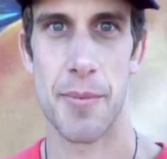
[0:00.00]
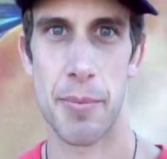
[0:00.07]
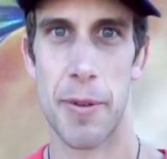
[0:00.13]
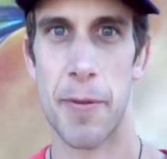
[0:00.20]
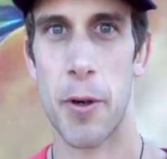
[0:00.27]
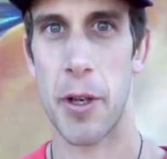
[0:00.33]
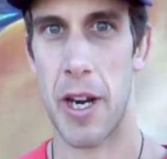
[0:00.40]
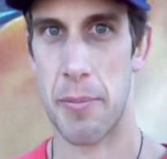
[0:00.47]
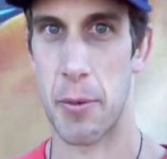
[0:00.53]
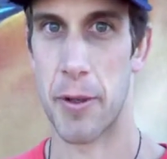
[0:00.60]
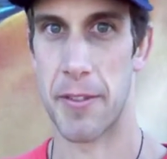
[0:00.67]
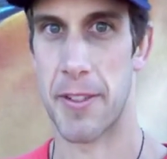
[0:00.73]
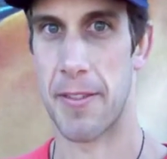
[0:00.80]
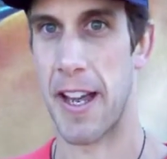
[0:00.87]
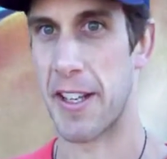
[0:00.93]
Before I
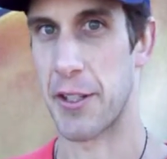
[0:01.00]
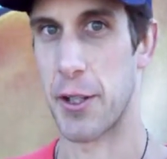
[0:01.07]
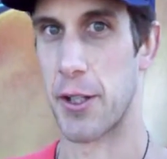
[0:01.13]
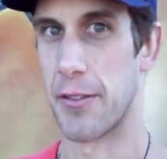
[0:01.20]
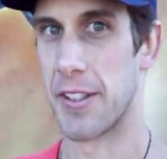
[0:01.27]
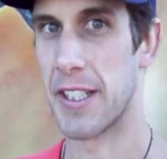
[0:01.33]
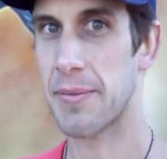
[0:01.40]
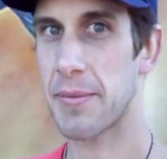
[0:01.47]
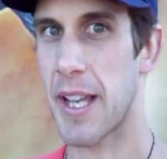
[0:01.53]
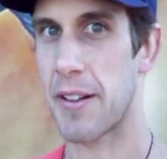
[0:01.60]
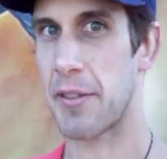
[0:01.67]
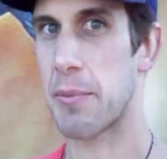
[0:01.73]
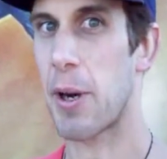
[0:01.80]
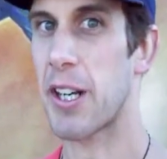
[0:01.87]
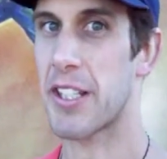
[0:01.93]
moved to Vancouver,
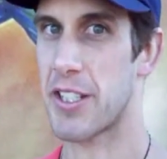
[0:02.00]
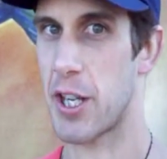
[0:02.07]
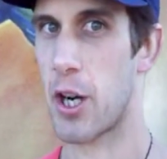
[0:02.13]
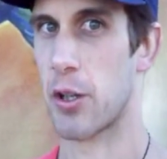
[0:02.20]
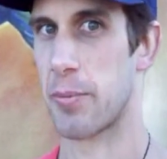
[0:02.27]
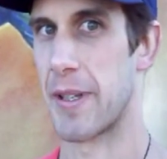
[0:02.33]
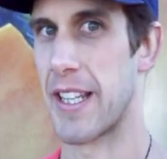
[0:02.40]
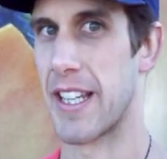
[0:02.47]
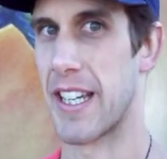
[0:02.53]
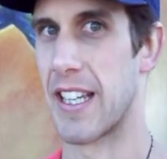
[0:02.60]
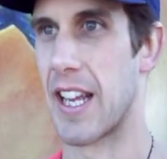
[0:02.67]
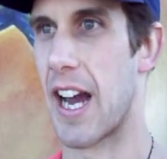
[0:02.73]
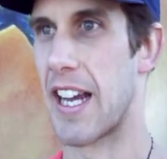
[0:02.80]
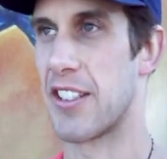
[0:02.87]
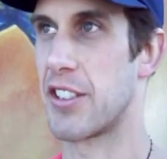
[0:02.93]
everybody told me
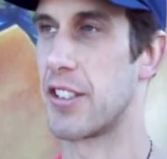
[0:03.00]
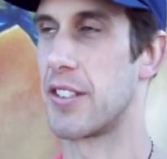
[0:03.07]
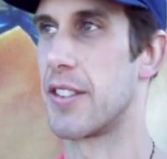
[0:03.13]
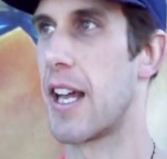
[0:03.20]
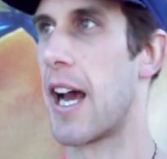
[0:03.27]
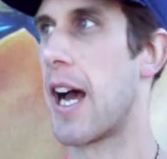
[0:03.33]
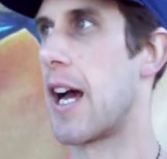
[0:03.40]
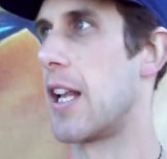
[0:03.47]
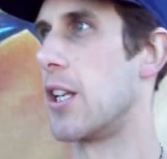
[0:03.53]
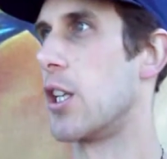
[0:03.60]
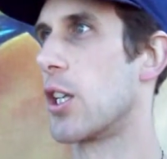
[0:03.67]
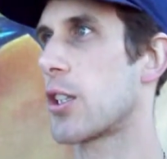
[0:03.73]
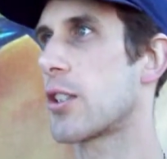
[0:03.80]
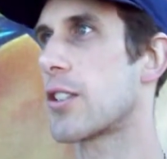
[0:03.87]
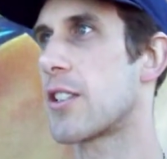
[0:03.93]
that I should uh,
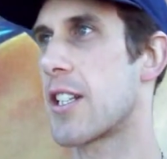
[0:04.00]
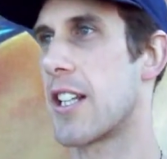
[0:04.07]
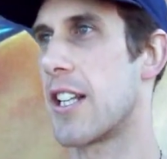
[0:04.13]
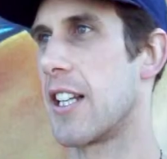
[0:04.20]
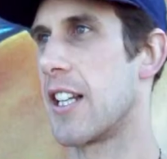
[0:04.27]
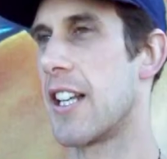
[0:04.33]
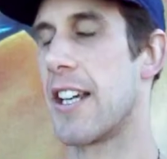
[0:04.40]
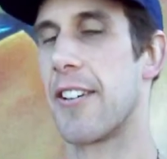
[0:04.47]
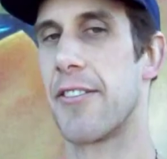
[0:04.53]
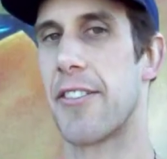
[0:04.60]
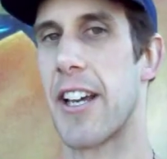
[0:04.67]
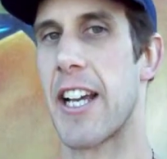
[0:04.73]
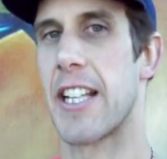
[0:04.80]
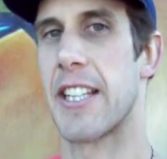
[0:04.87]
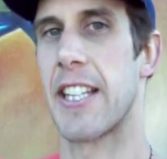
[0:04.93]
look to live
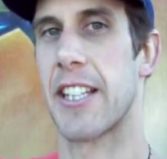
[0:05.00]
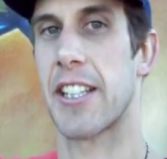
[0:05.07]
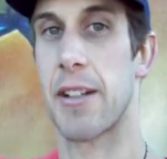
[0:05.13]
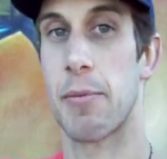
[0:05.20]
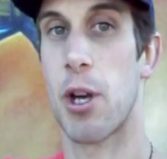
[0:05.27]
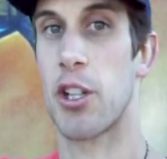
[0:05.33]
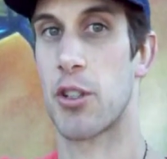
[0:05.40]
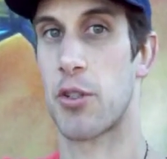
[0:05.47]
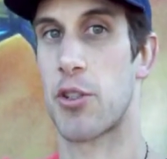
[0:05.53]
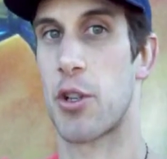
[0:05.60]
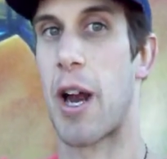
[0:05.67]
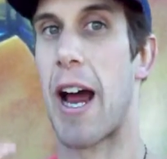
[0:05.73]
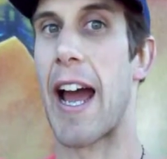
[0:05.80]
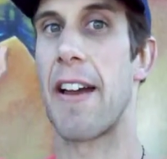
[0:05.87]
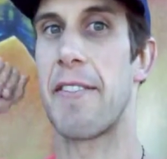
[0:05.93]
in the Commercial
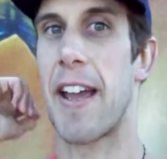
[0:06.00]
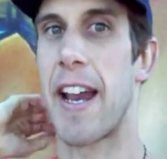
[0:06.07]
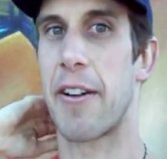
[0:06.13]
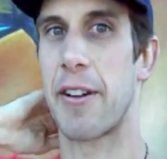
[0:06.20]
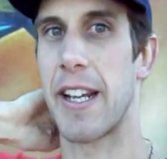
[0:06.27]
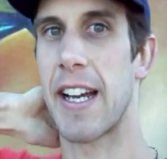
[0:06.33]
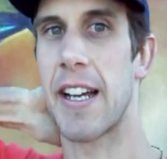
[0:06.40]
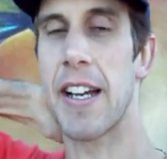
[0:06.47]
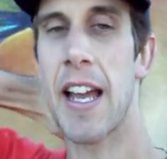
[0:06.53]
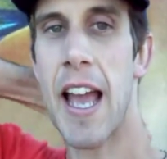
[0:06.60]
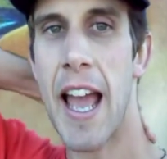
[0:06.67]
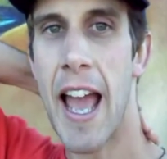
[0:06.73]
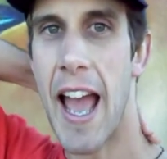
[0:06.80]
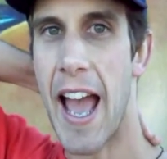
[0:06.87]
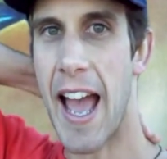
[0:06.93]
Drive area,
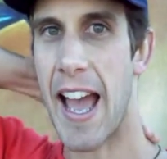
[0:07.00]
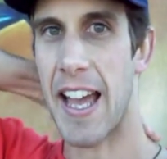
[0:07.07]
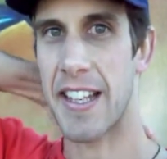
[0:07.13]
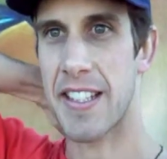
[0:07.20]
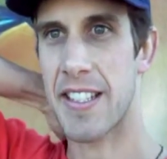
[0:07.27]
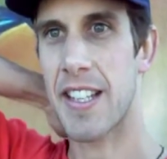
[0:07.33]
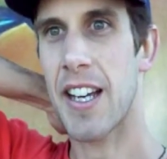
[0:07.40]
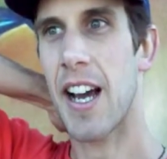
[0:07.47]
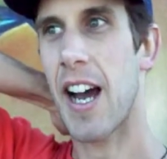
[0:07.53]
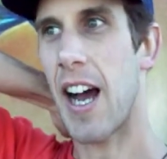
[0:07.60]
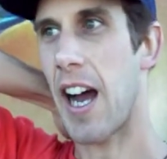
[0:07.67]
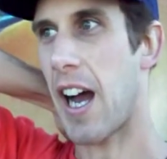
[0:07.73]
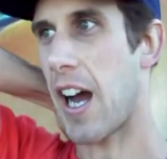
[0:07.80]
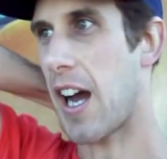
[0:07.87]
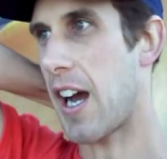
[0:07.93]
and
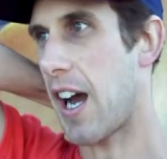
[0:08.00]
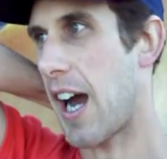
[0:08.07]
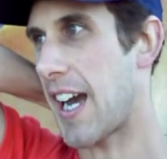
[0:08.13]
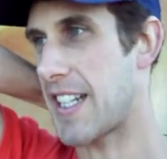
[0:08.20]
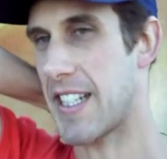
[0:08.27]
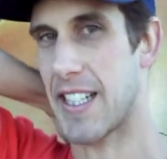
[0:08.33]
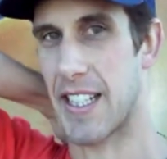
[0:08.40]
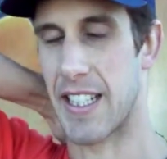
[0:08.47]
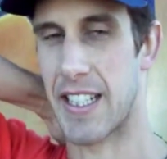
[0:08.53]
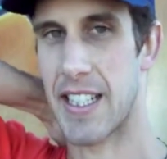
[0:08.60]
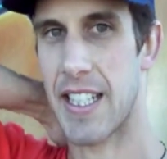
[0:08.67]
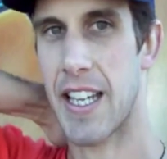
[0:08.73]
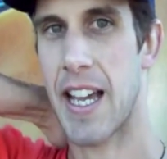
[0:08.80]
I didn't.